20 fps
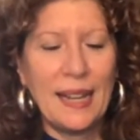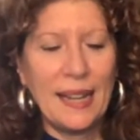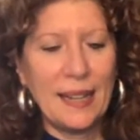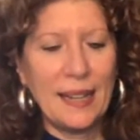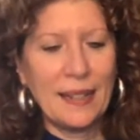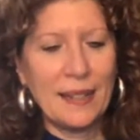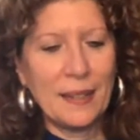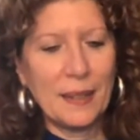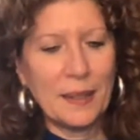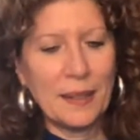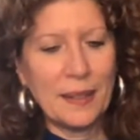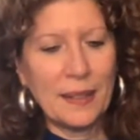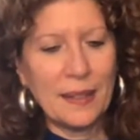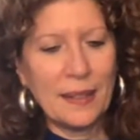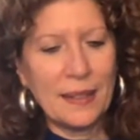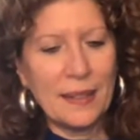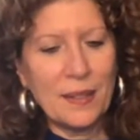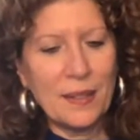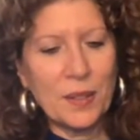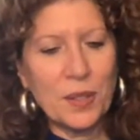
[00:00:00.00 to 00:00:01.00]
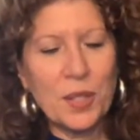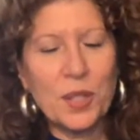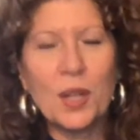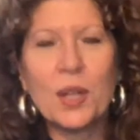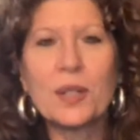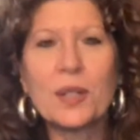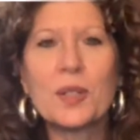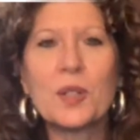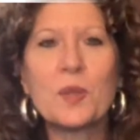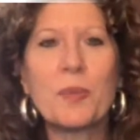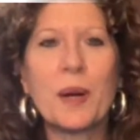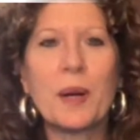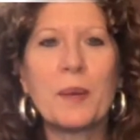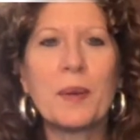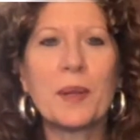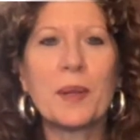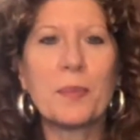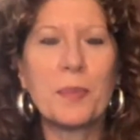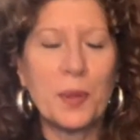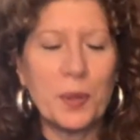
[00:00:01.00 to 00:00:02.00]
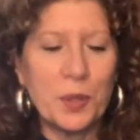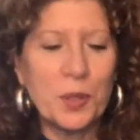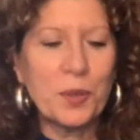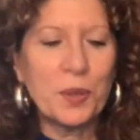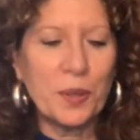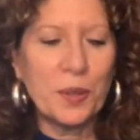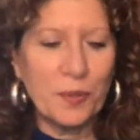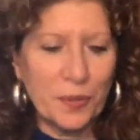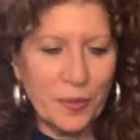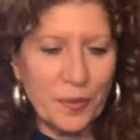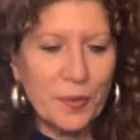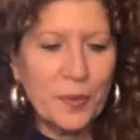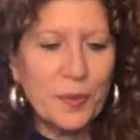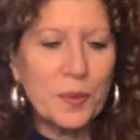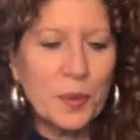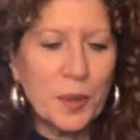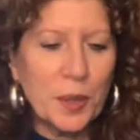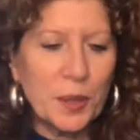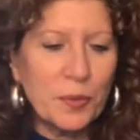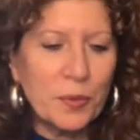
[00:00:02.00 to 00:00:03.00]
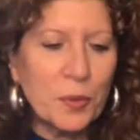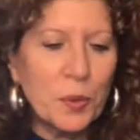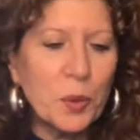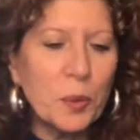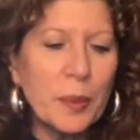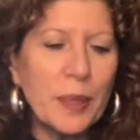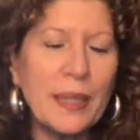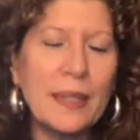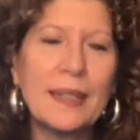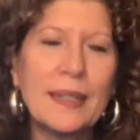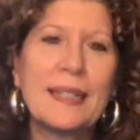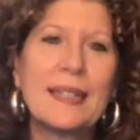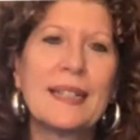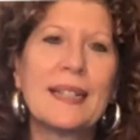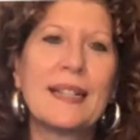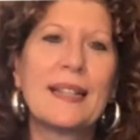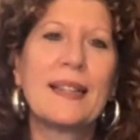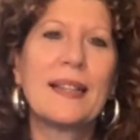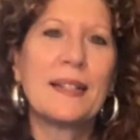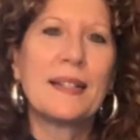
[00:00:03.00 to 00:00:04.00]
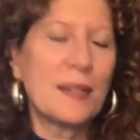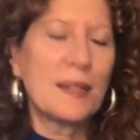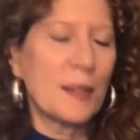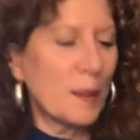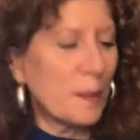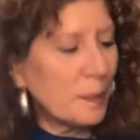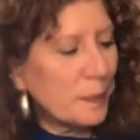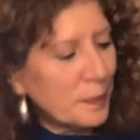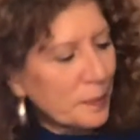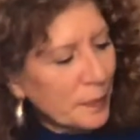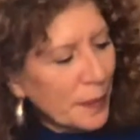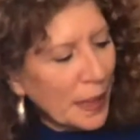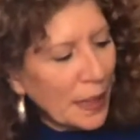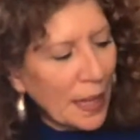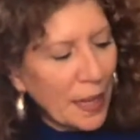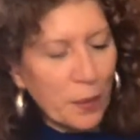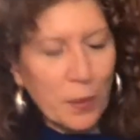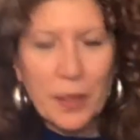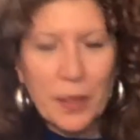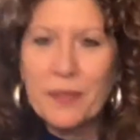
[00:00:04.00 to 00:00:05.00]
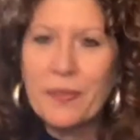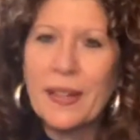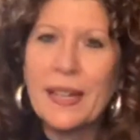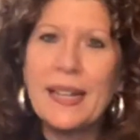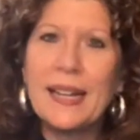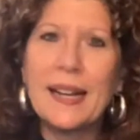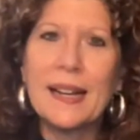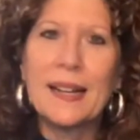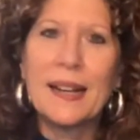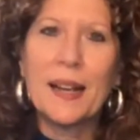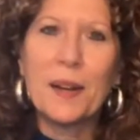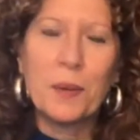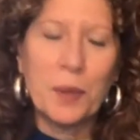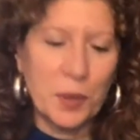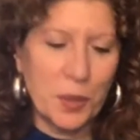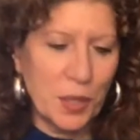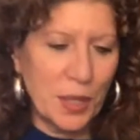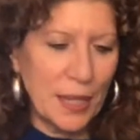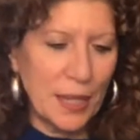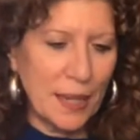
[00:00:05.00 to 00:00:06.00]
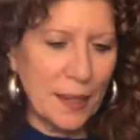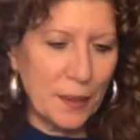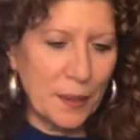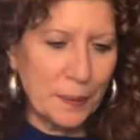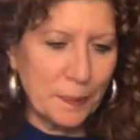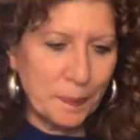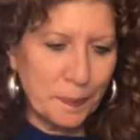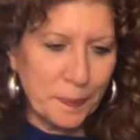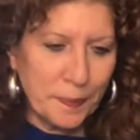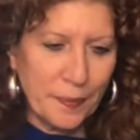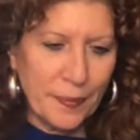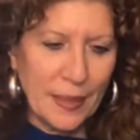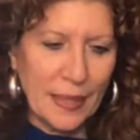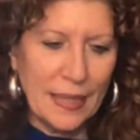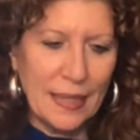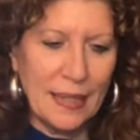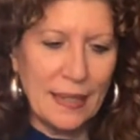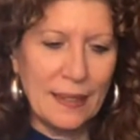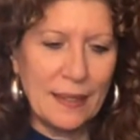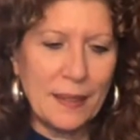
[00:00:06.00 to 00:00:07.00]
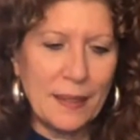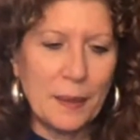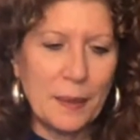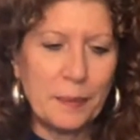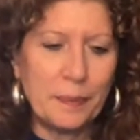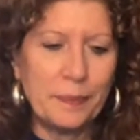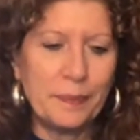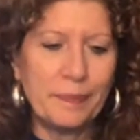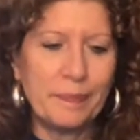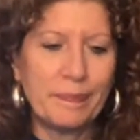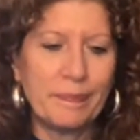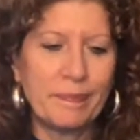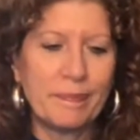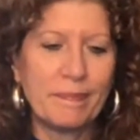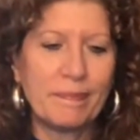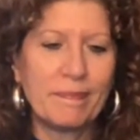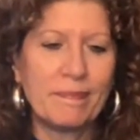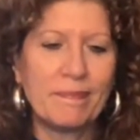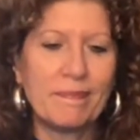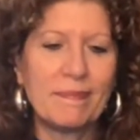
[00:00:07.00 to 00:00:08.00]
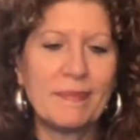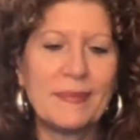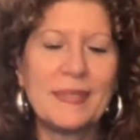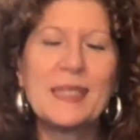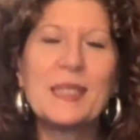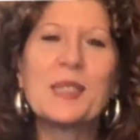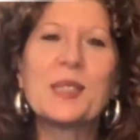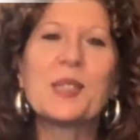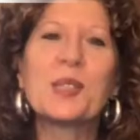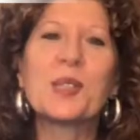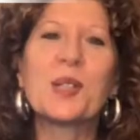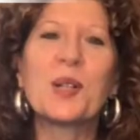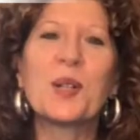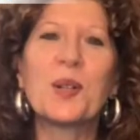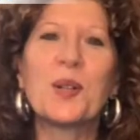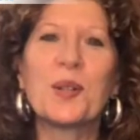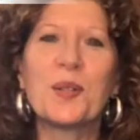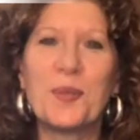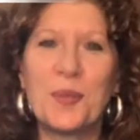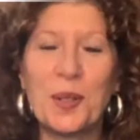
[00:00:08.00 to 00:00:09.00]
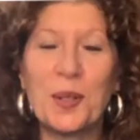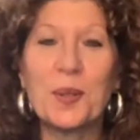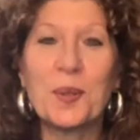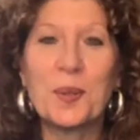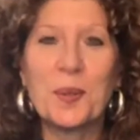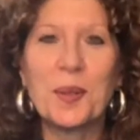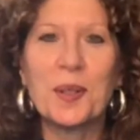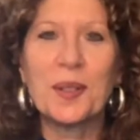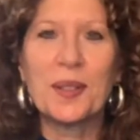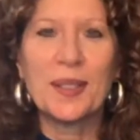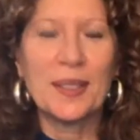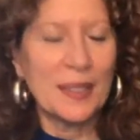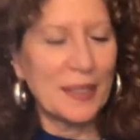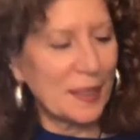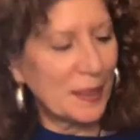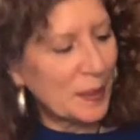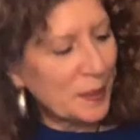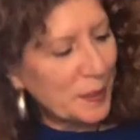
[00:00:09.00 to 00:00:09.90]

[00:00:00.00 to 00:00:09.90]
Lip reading: And these are songs inspired by the poetry of Rumi that my late wife Erika and I wrote together. And it's a song called If All the World.